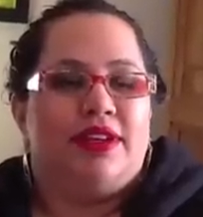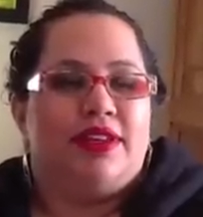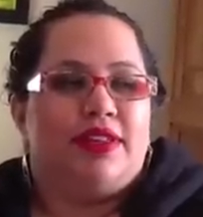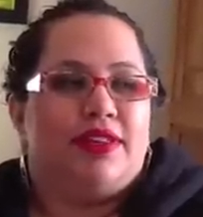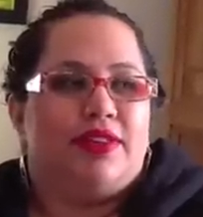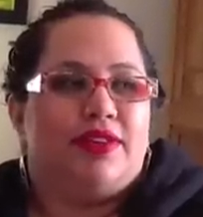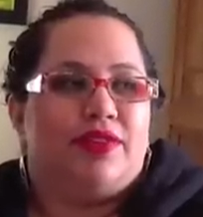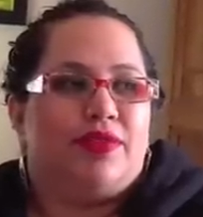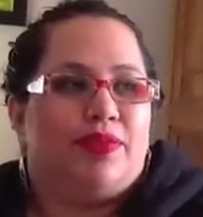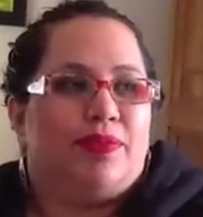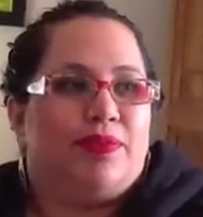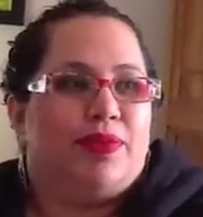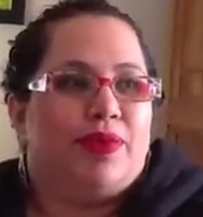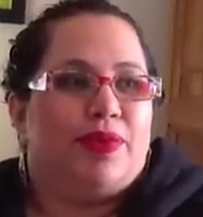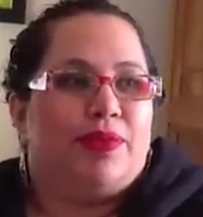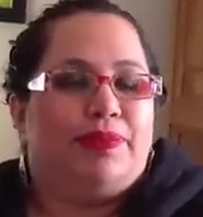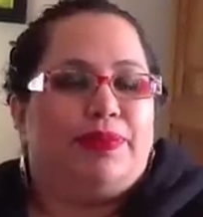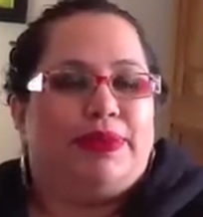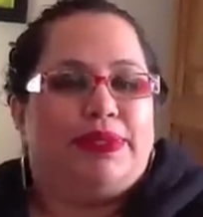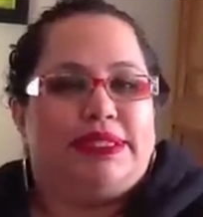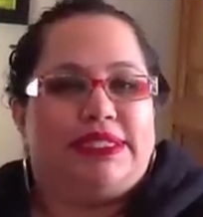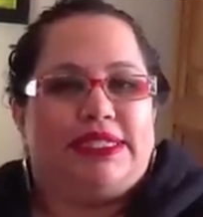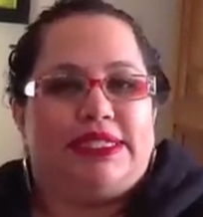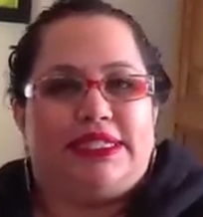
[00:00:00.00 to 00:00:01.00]
there were more
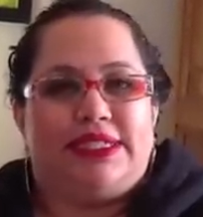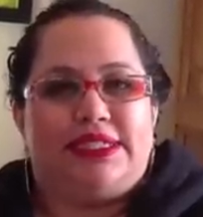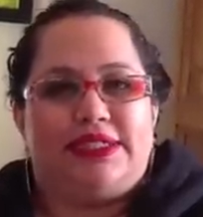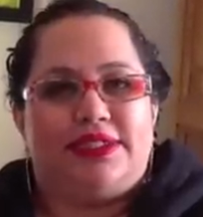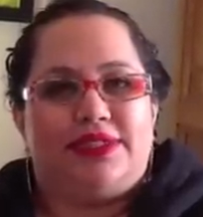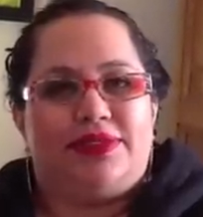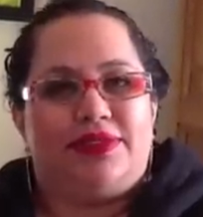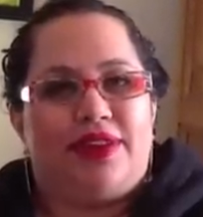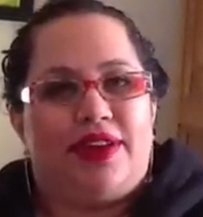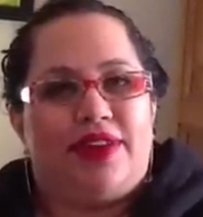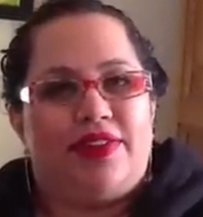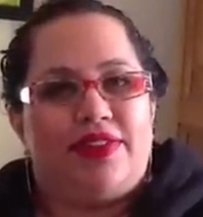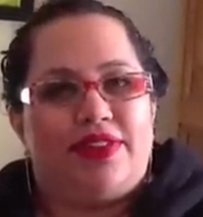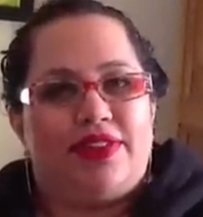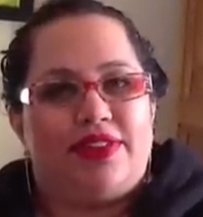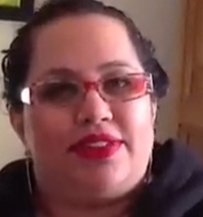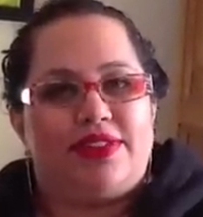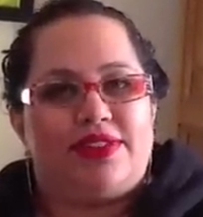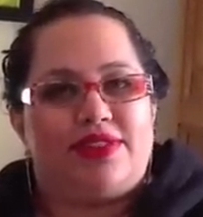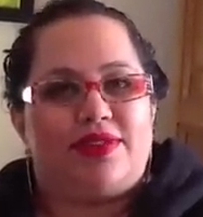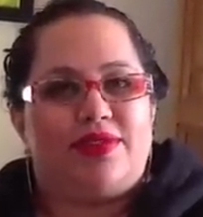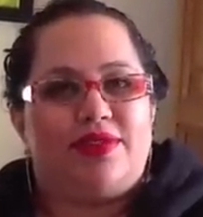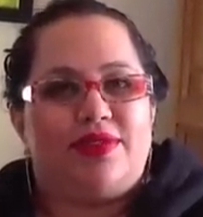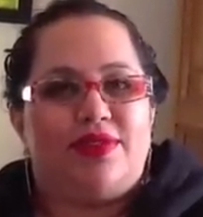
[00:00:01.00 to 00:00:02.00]
police around the
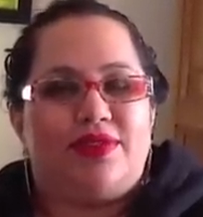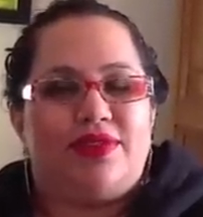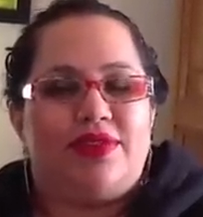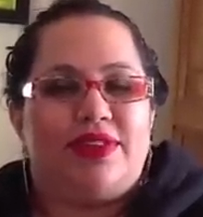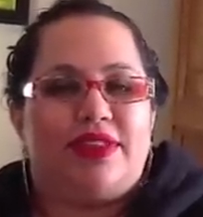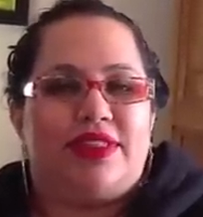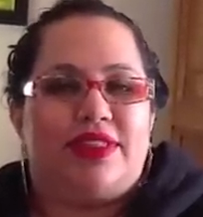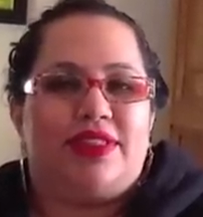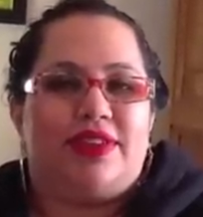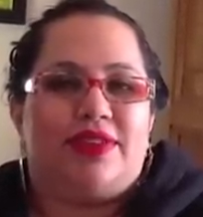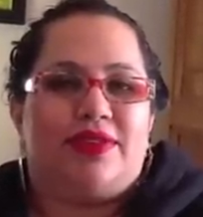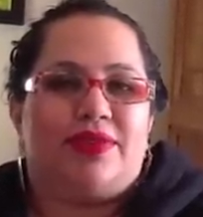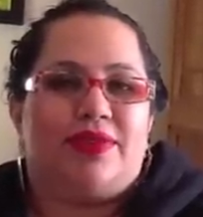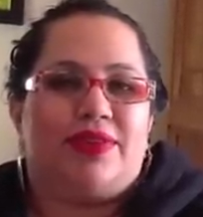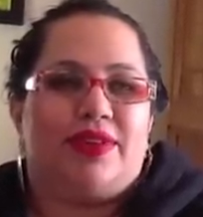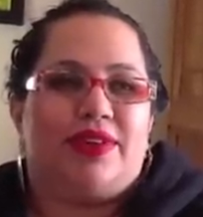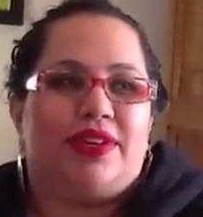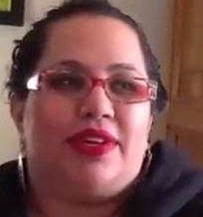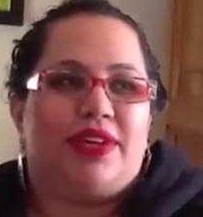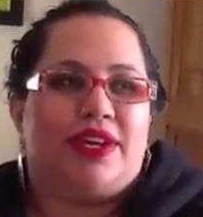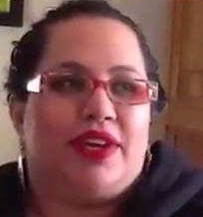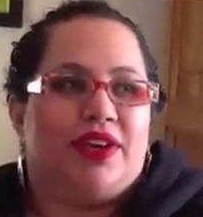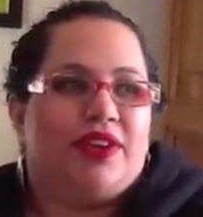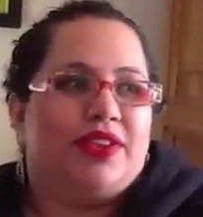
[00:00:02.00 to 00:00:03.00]
school than there were,
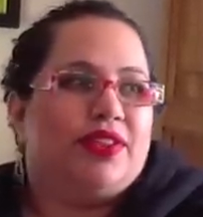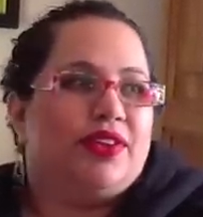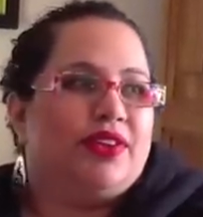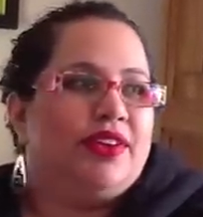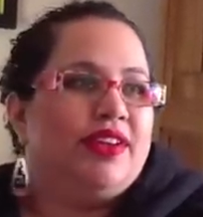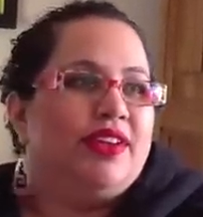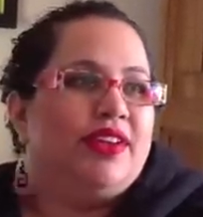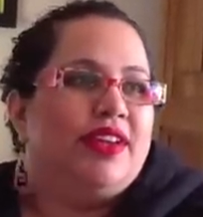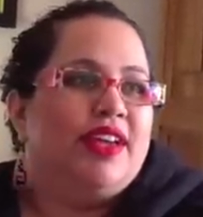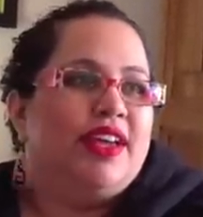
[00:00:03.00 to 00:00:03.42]
you know, there,